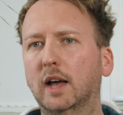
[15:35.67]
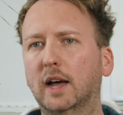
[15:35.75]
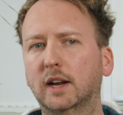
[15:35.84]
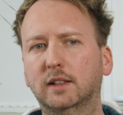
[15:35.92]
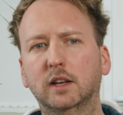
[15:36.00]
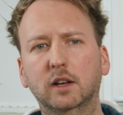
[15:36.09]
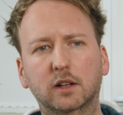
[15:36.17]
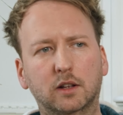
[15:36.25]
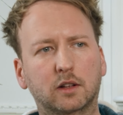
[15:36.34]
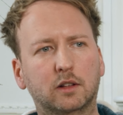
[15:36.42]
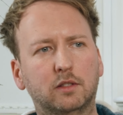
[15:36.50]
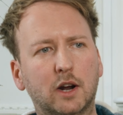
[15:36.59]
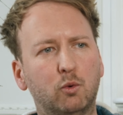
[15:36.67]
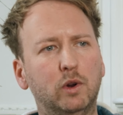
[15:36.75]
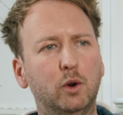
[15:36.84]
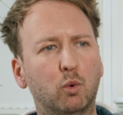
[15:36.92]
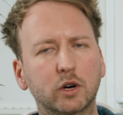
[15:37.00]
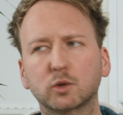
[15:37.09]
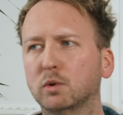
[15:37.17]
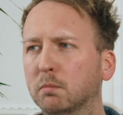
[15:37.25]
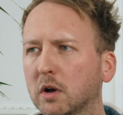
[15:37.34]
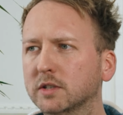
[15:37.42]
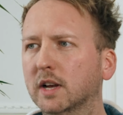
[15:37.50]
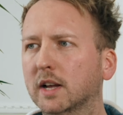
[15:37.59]
And I think that really works with
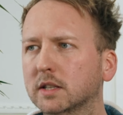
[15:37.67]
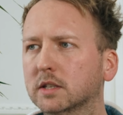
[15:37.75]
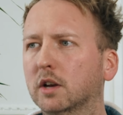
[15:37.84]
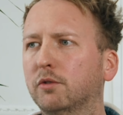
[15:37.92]
Malzehet.